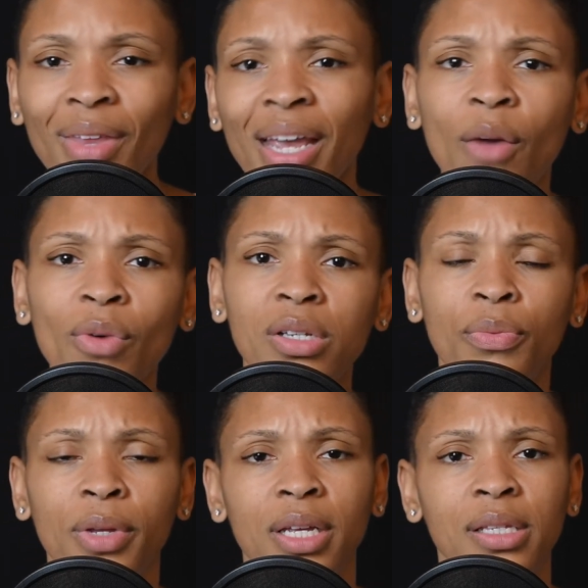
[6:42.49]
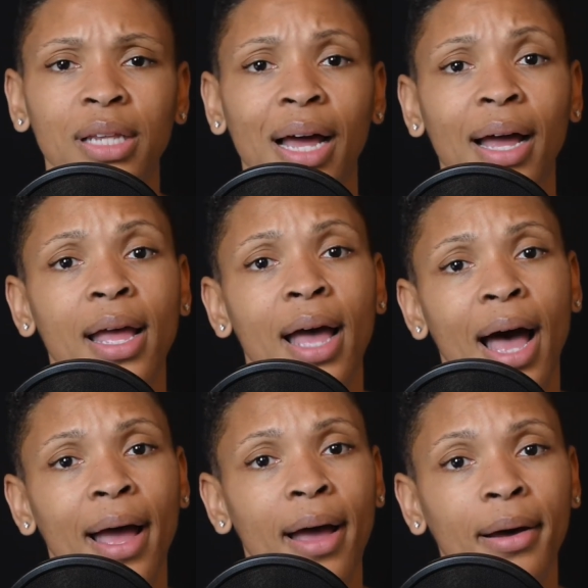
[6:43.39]
And it wasn't really until
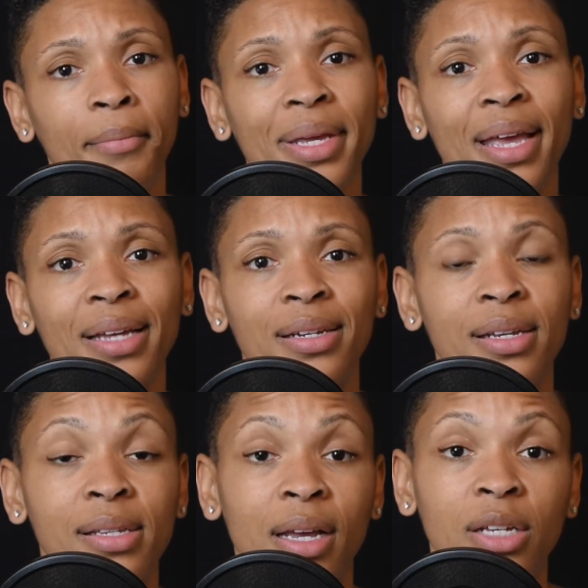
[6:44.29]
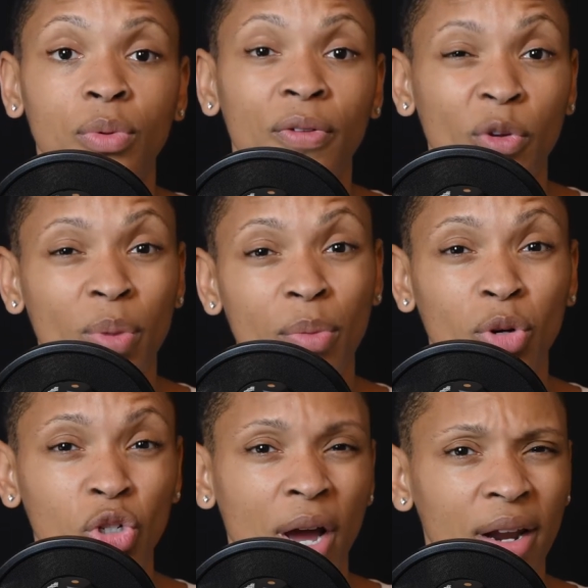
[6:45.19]
I began to discuss with a few people
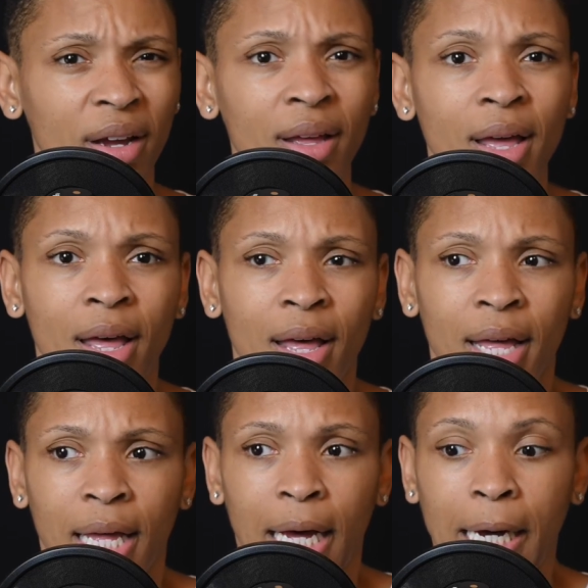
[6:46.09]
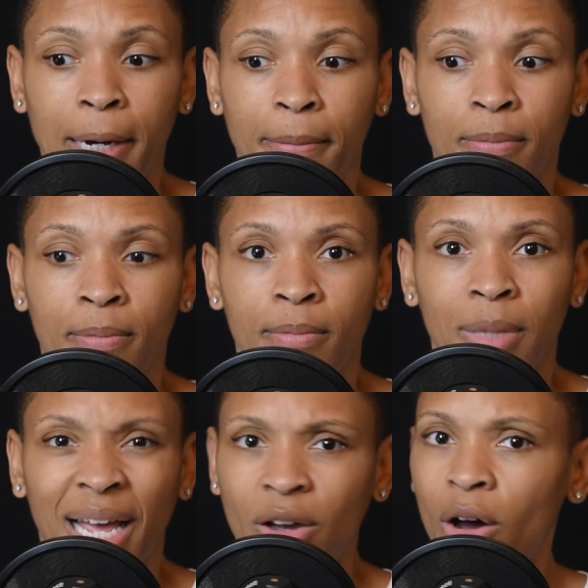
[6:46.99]
and try to
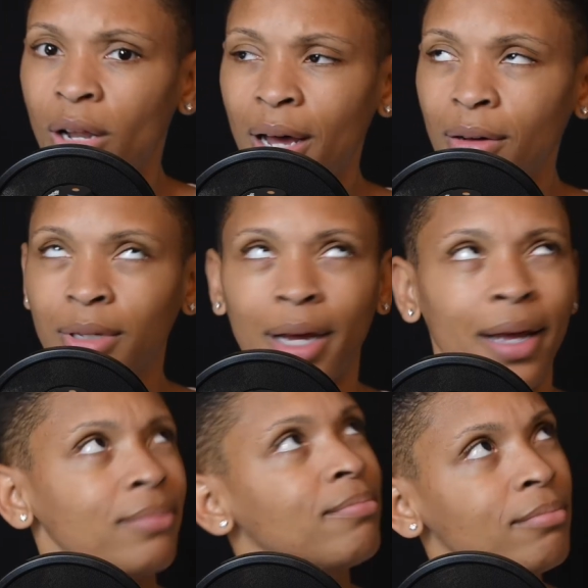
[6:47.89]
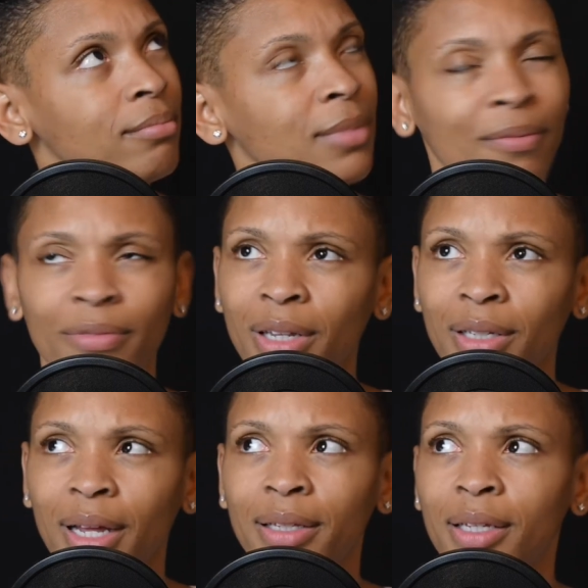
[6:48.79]
like call out like, I'm
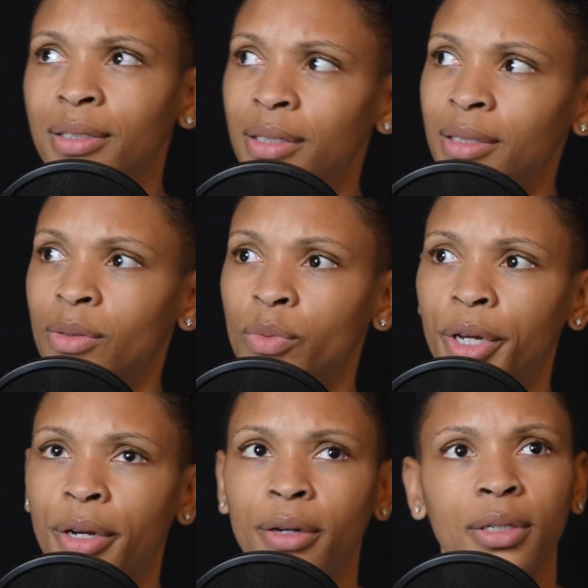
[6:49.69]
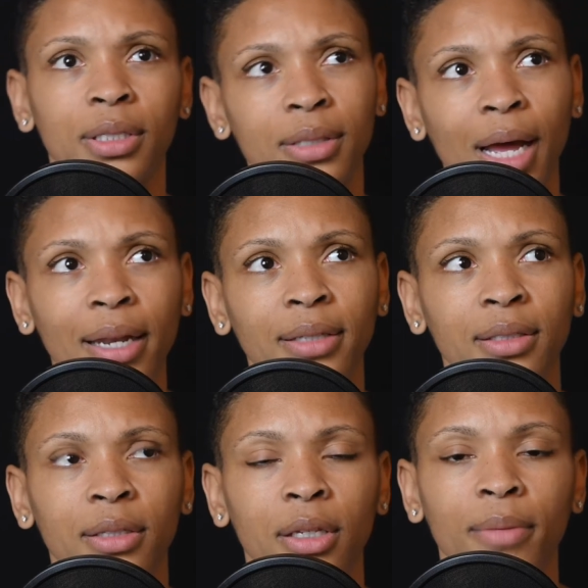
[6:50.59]
feeling like this. This is weird. It's not
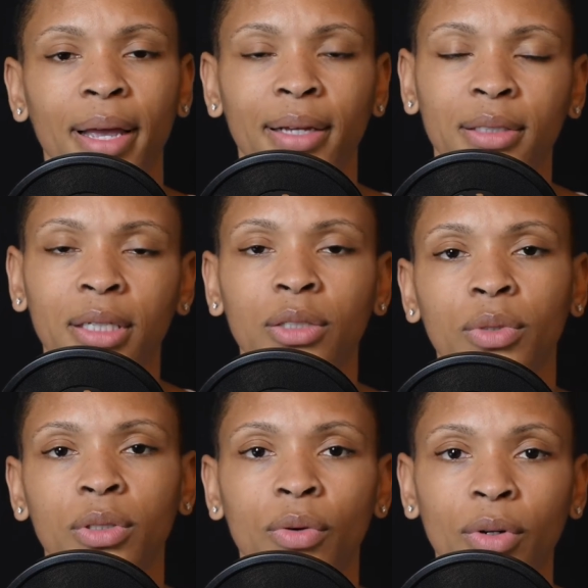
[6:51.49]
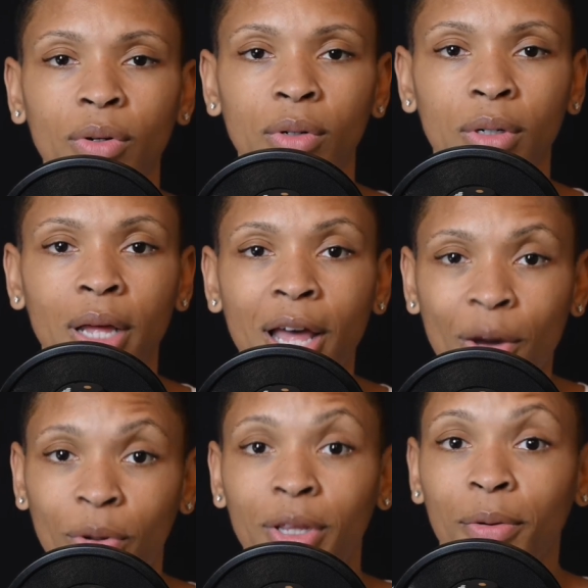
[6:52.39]
necessarily making sense what's going on.
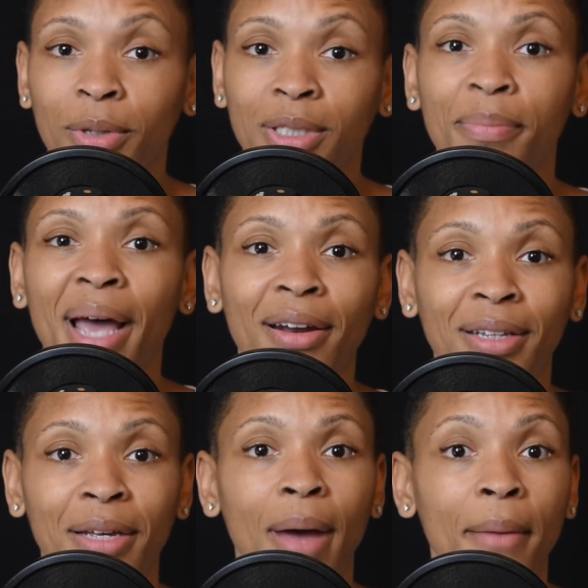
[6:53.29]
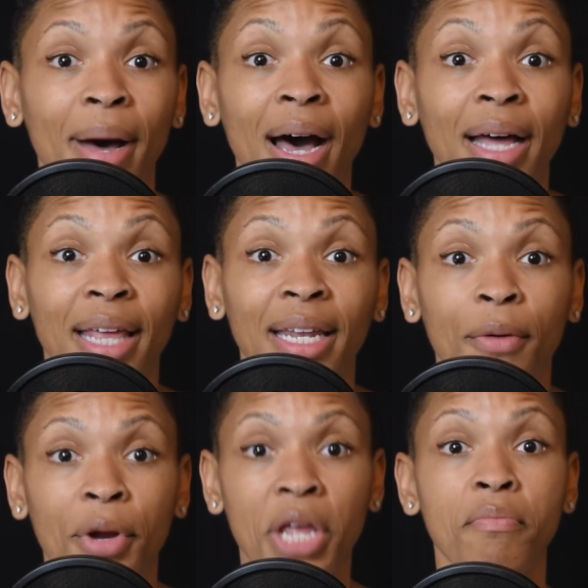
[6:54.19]
Well, there was a battle in my mind that
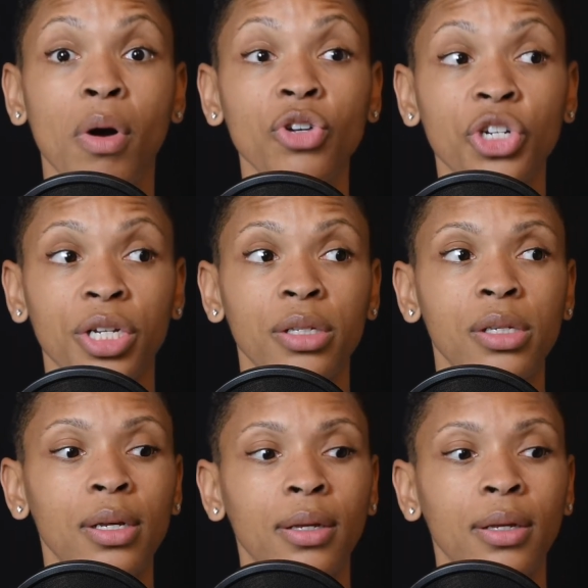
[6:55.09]
there were emotions,